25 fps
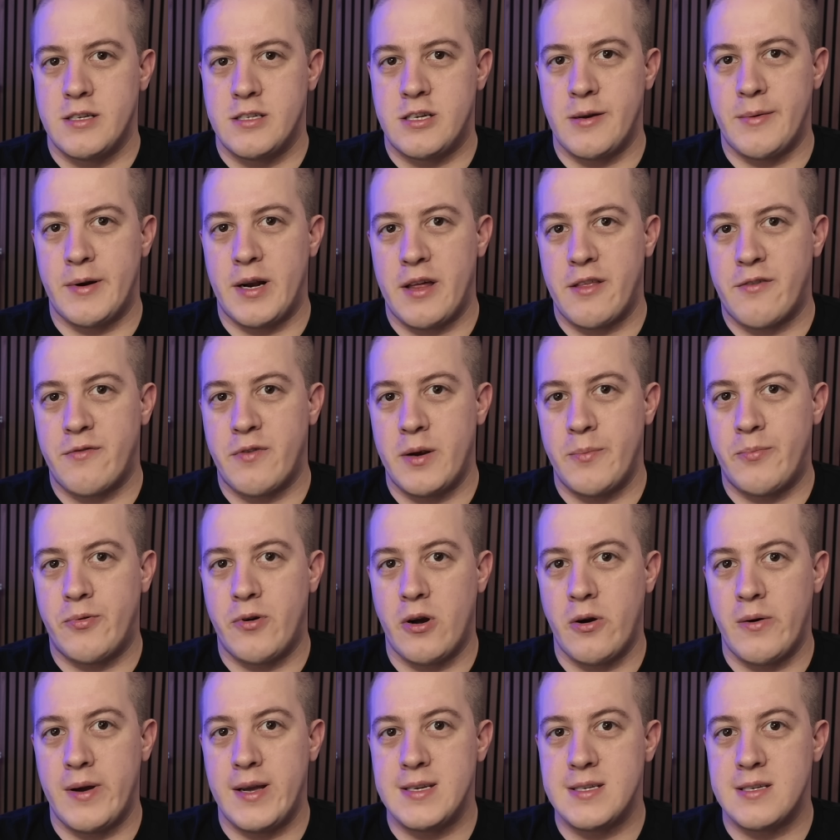Gemini 3
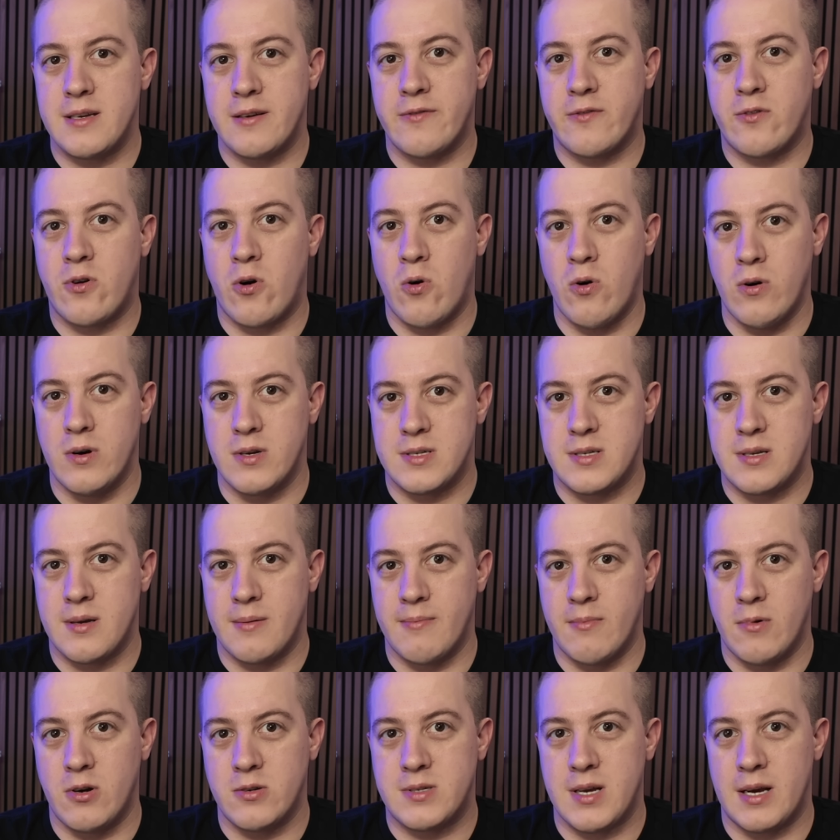Pro is of course
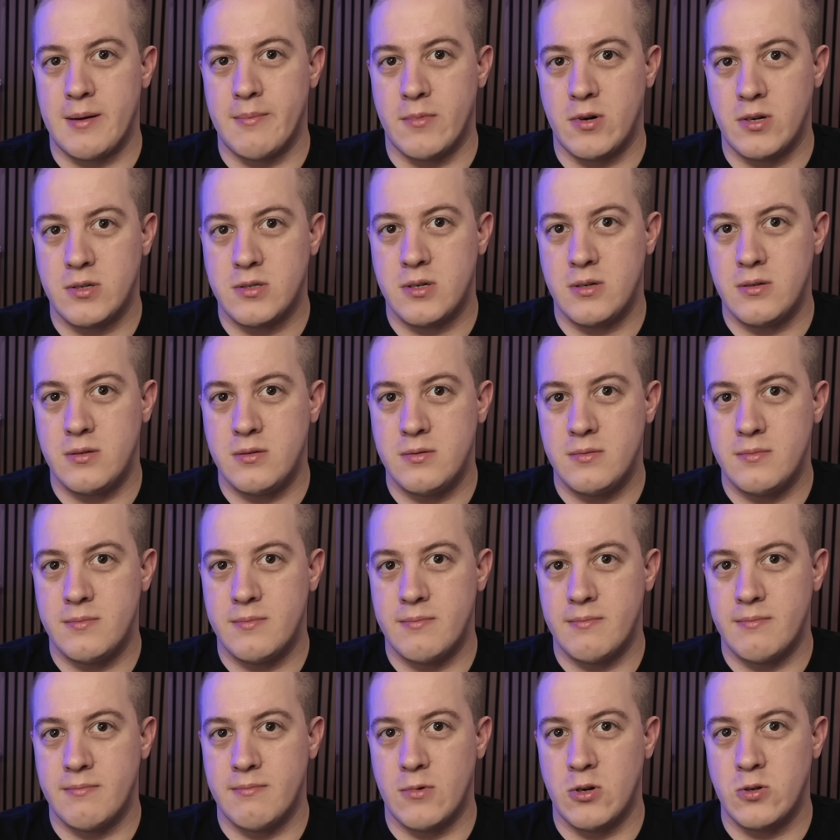multimodal,
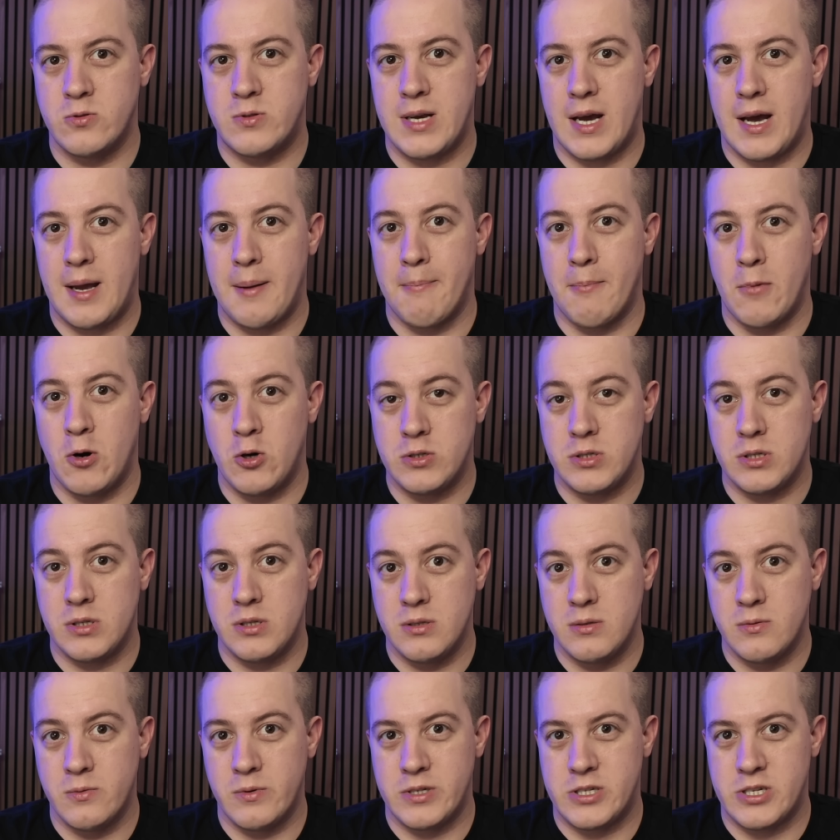
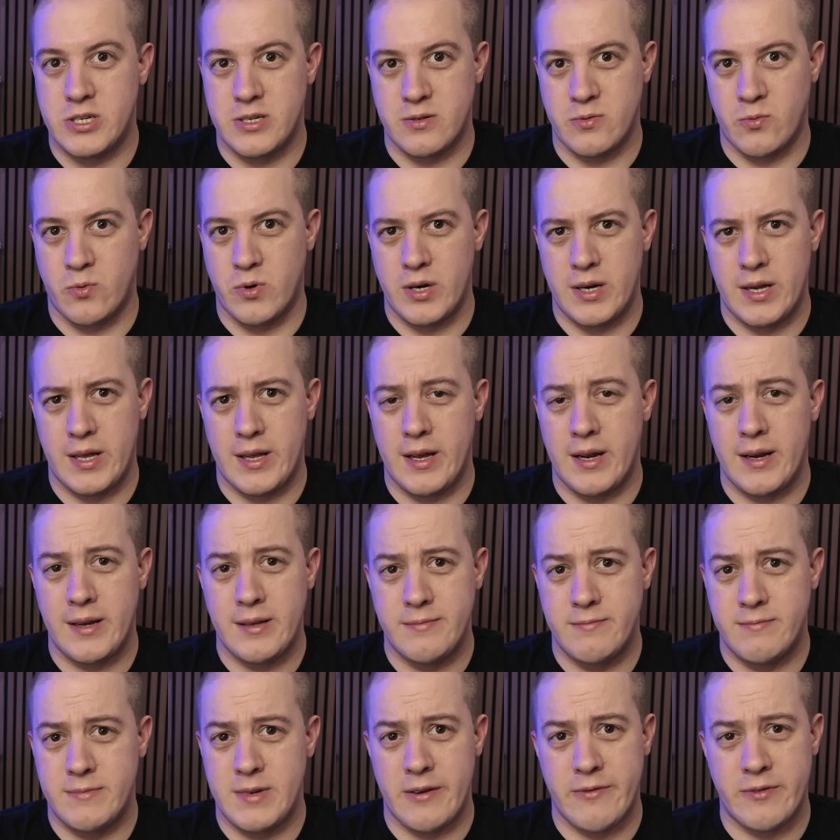multimodal, which is a word that I
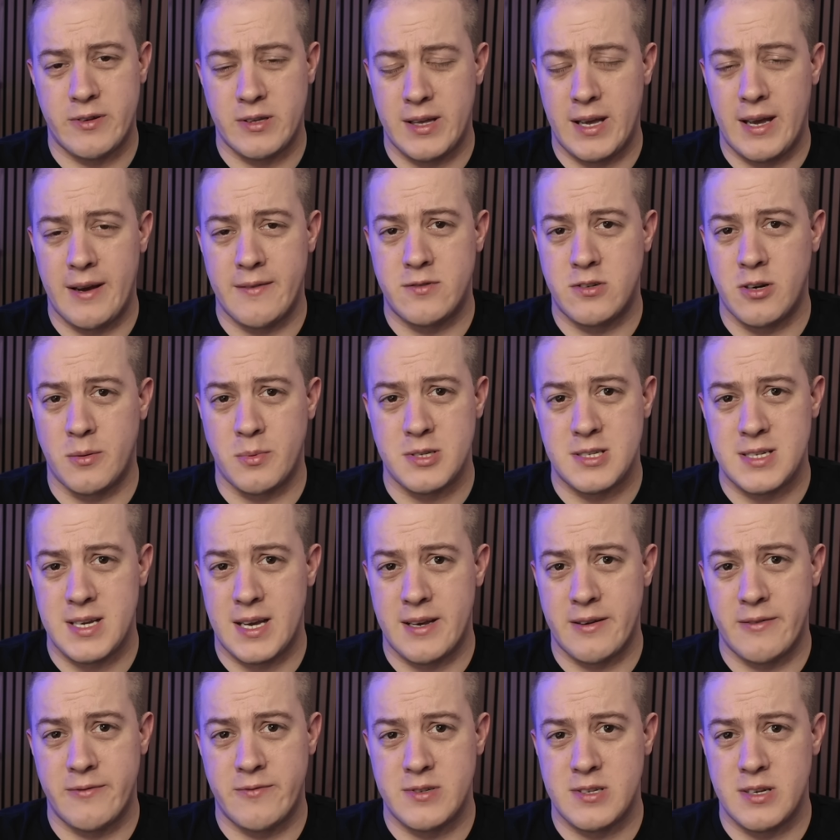definitely have trouble
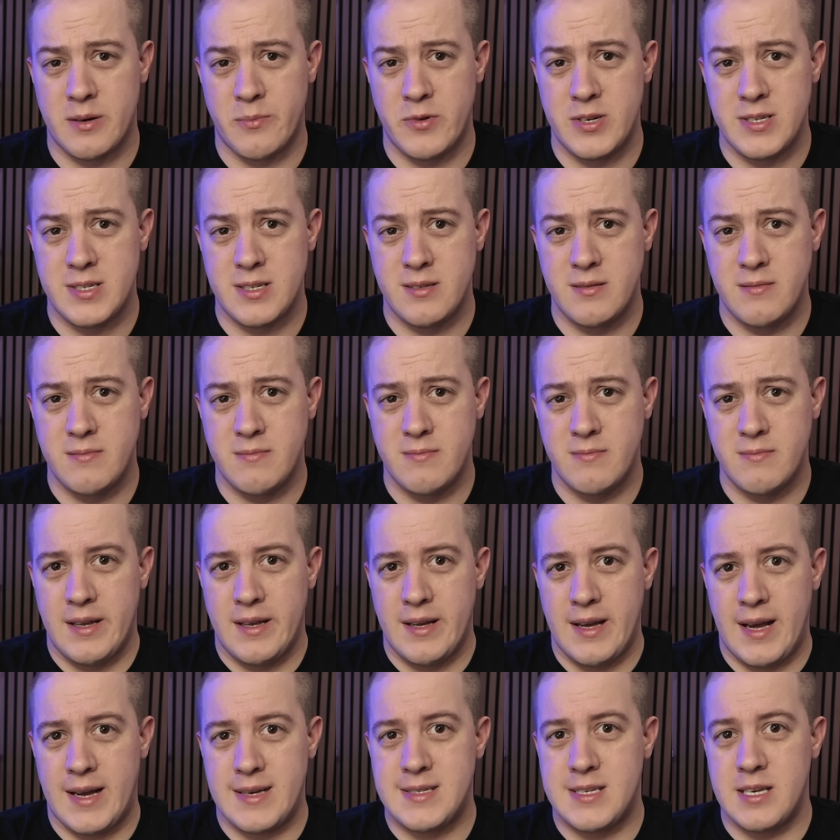saying for some reason,
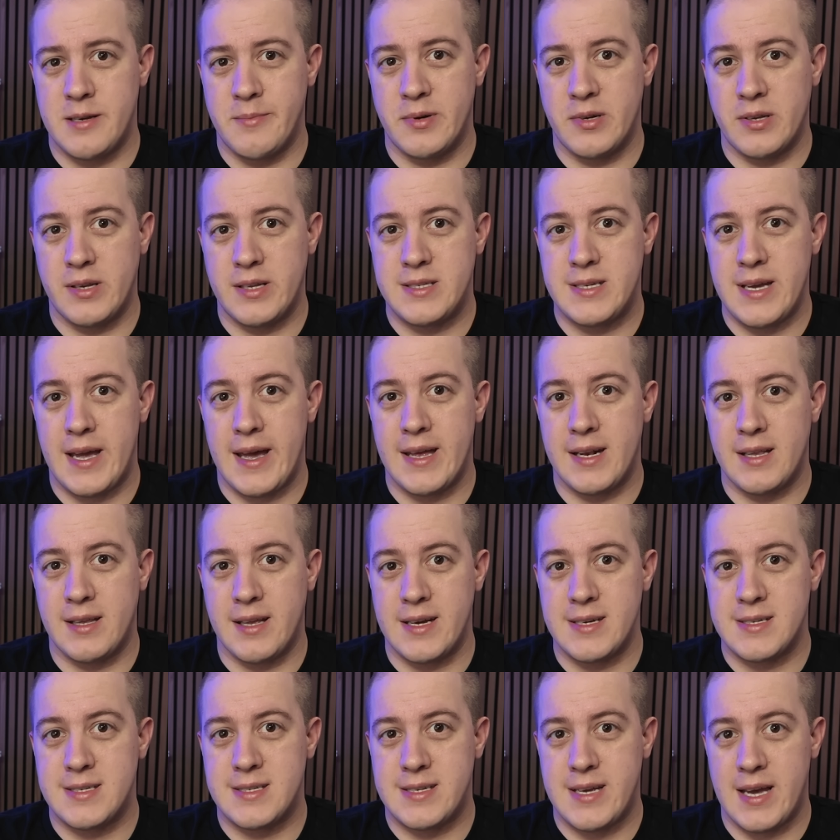has the ability to
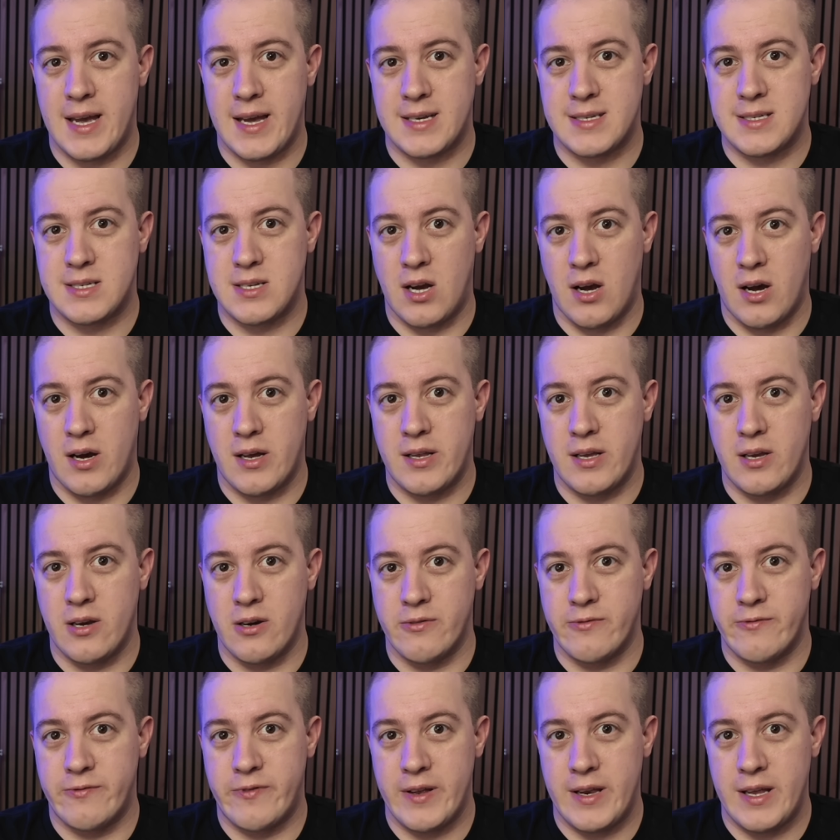analyze text,
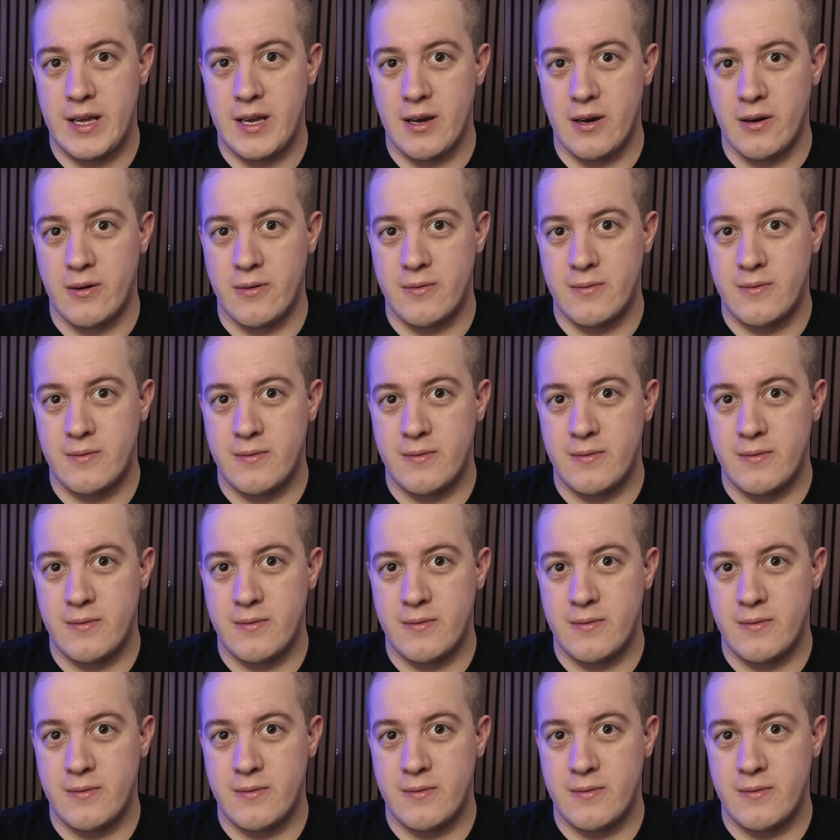audio, video,